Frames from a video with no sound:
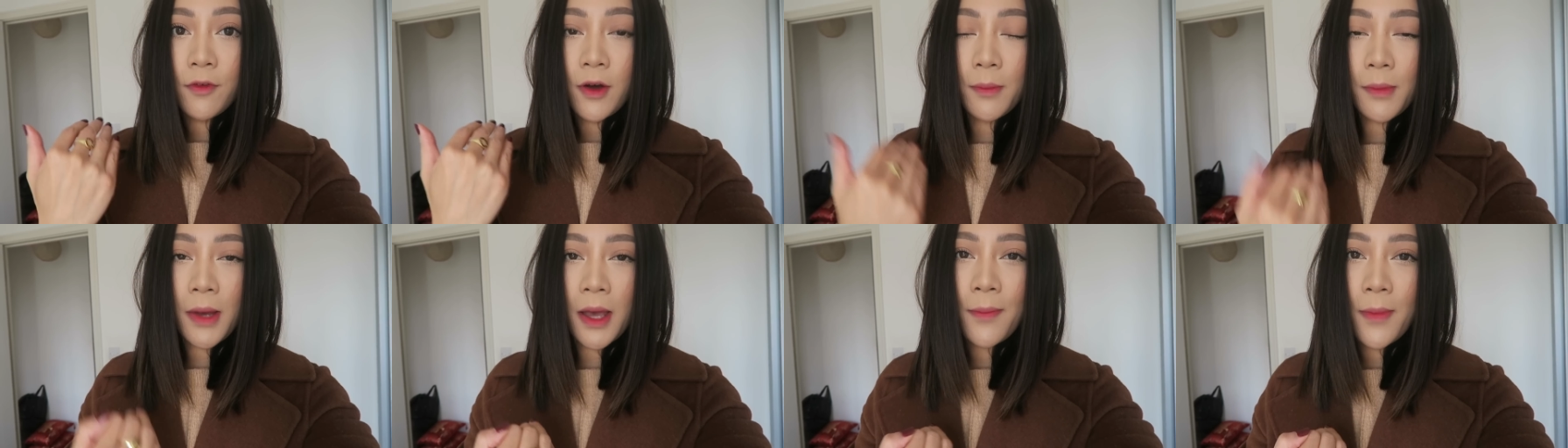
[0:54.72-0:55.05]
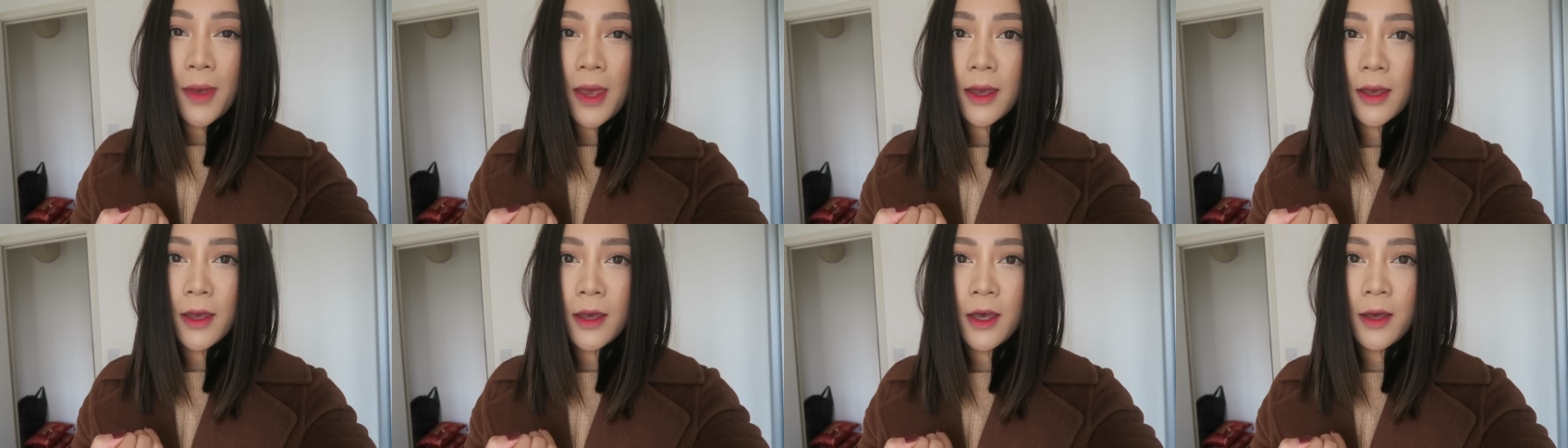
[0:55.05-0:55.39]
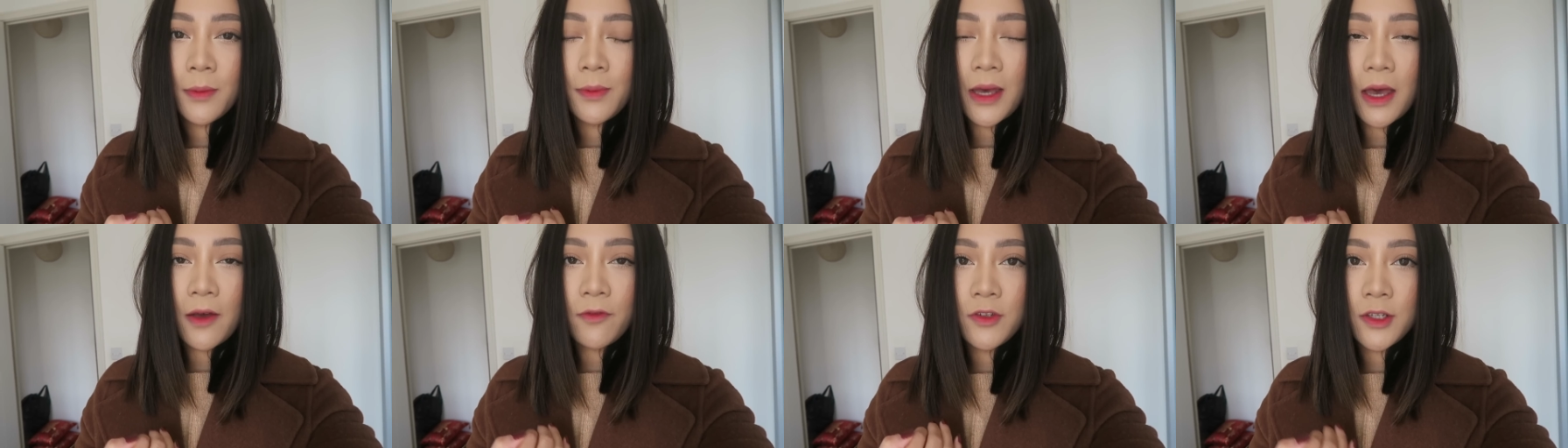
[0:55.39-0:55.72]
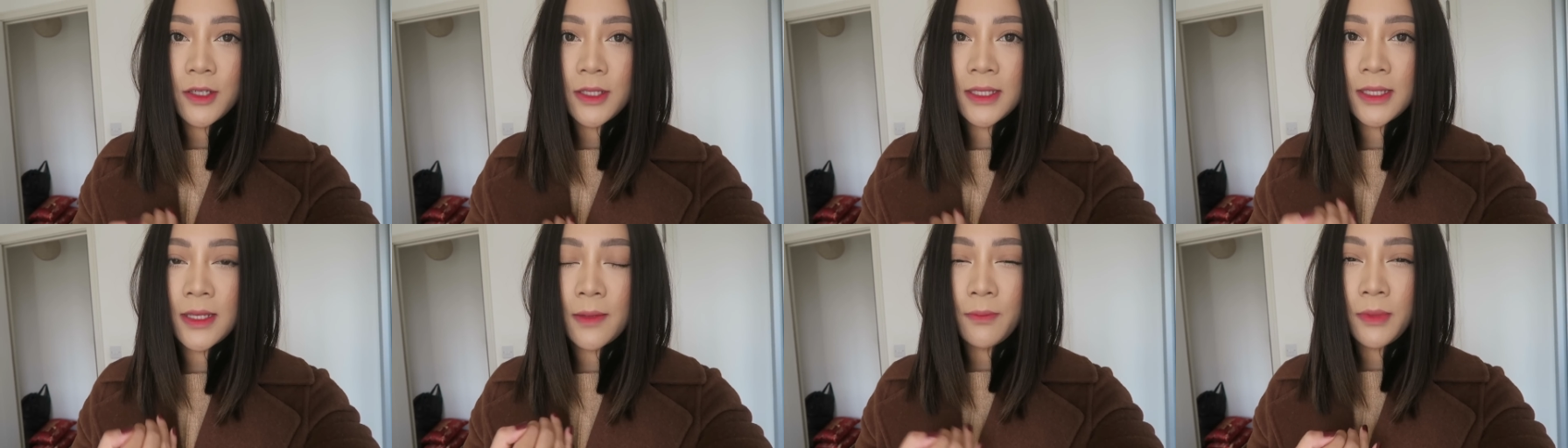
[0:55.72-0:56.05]
For my makeup, I've
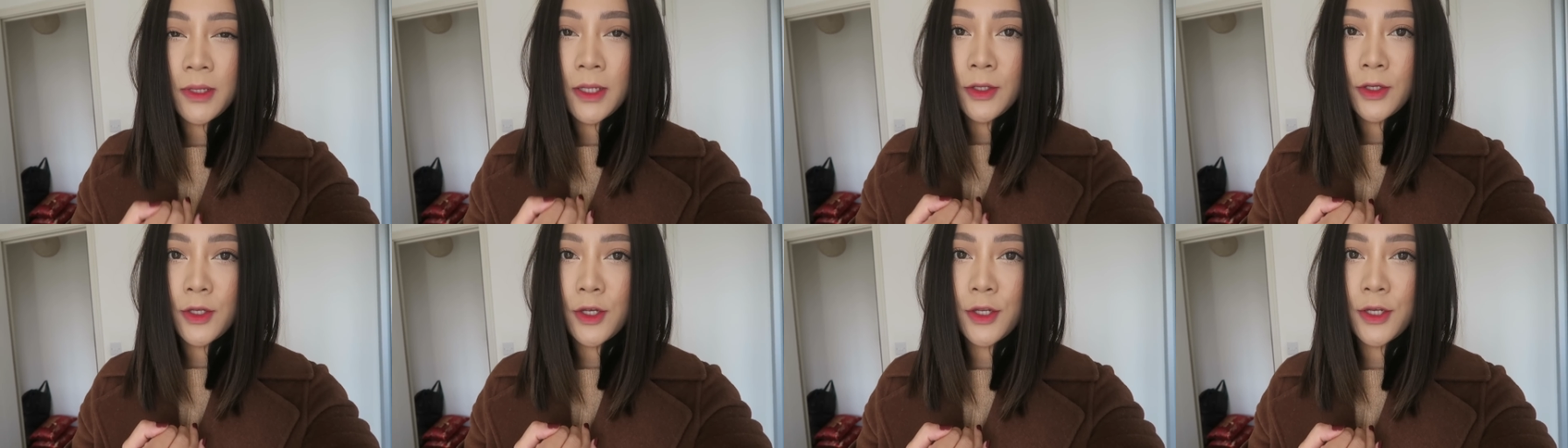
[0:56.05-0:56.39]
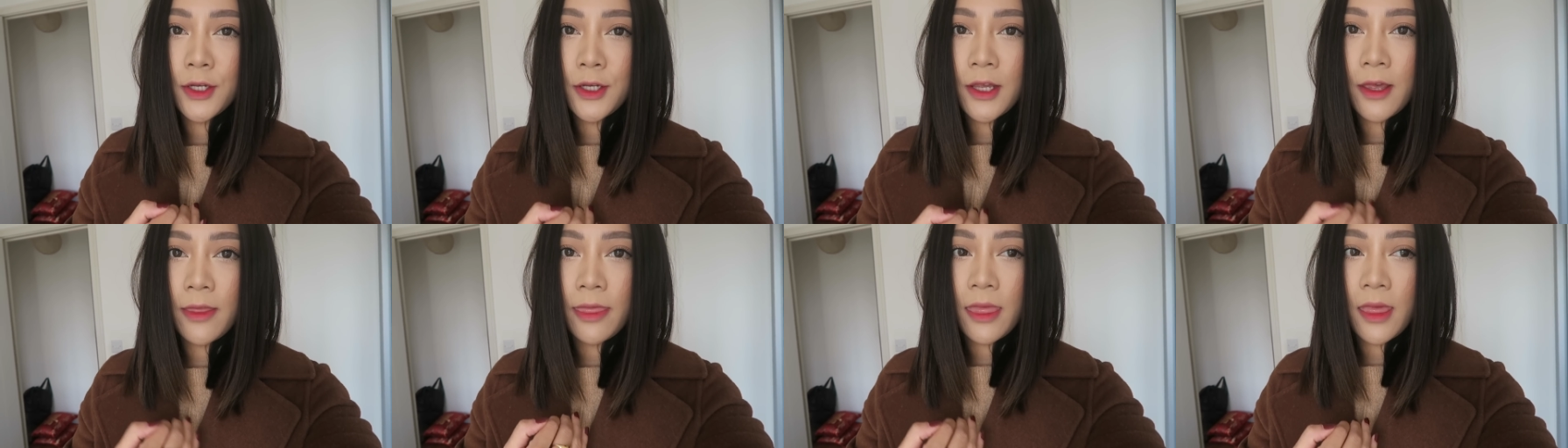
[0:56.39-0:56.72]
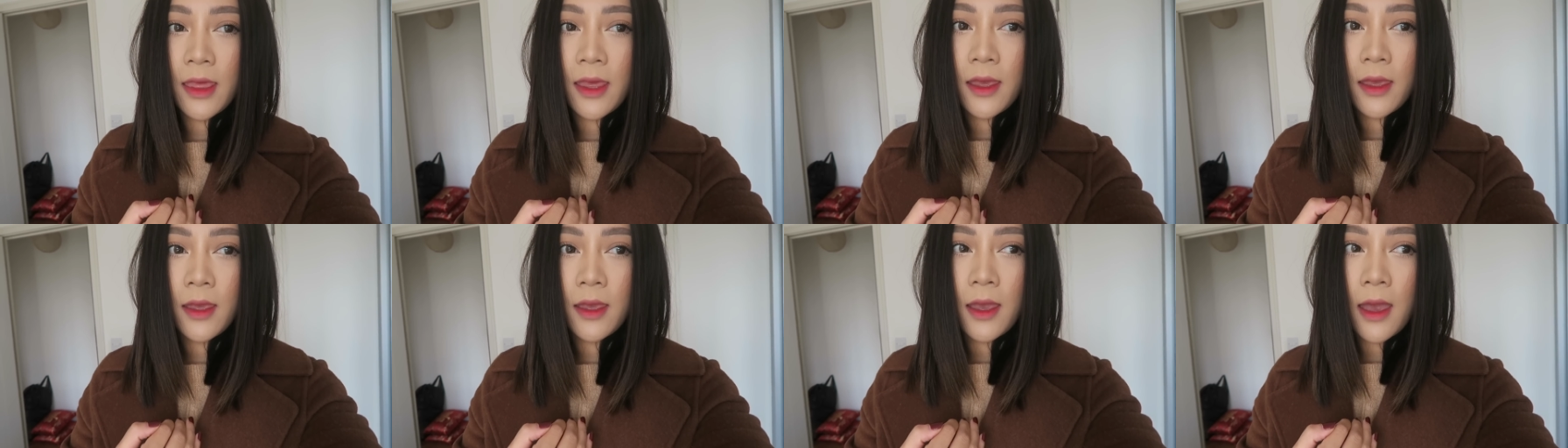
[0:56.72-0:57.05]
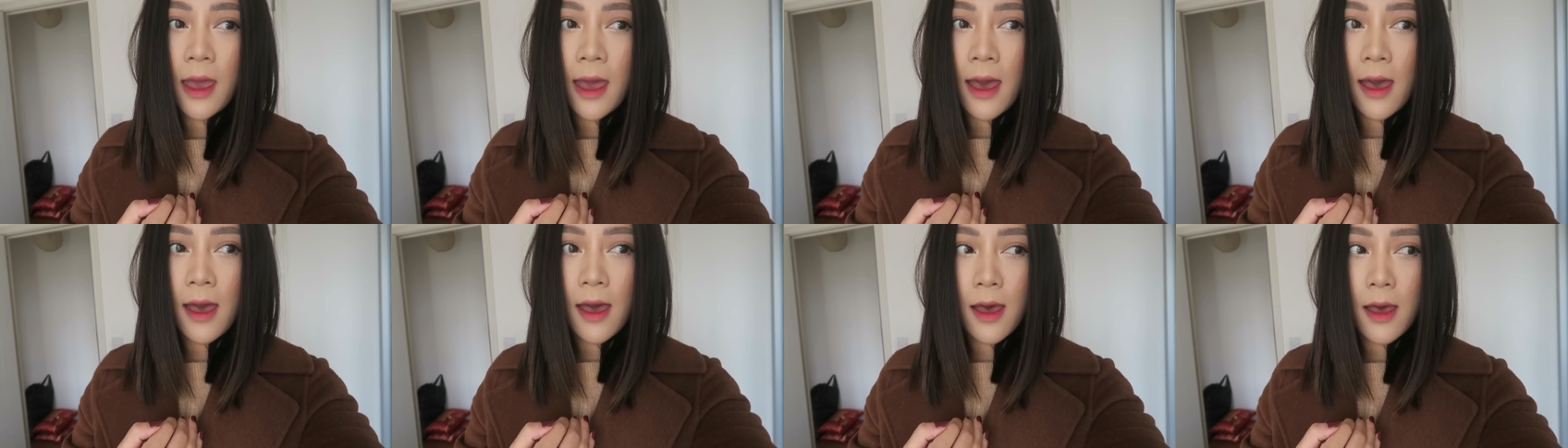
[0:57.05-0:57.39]
just simply done
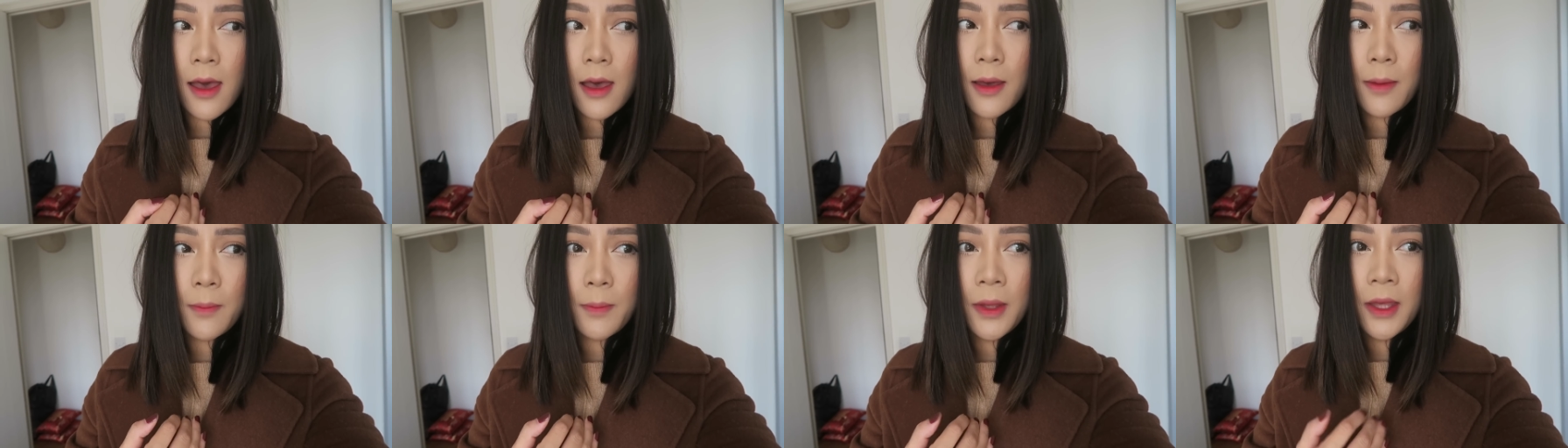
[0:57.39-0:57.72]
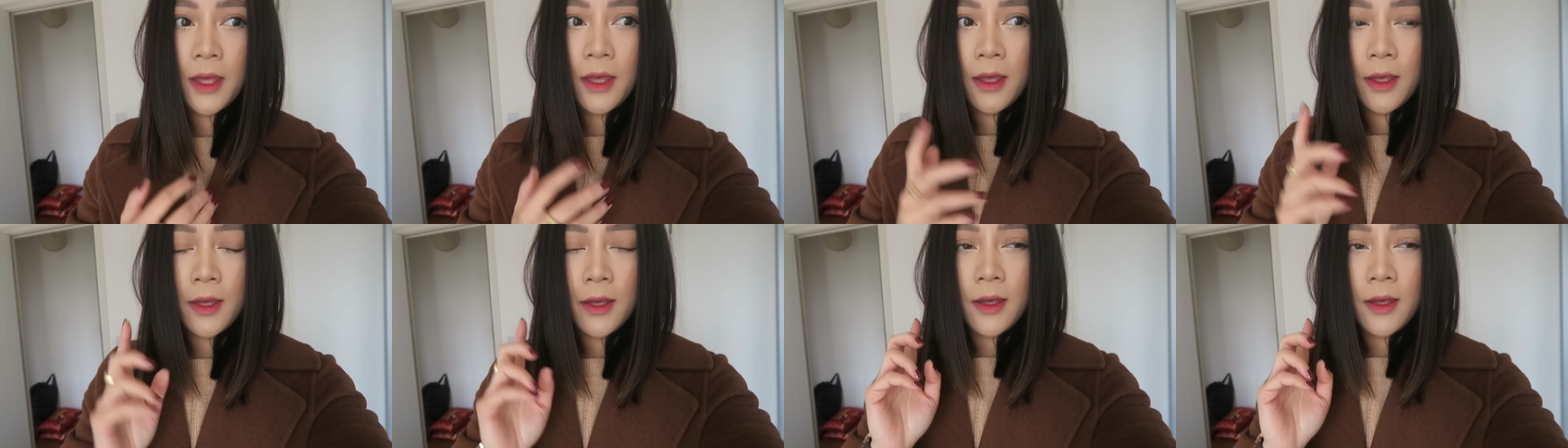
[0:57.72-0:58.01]
the um,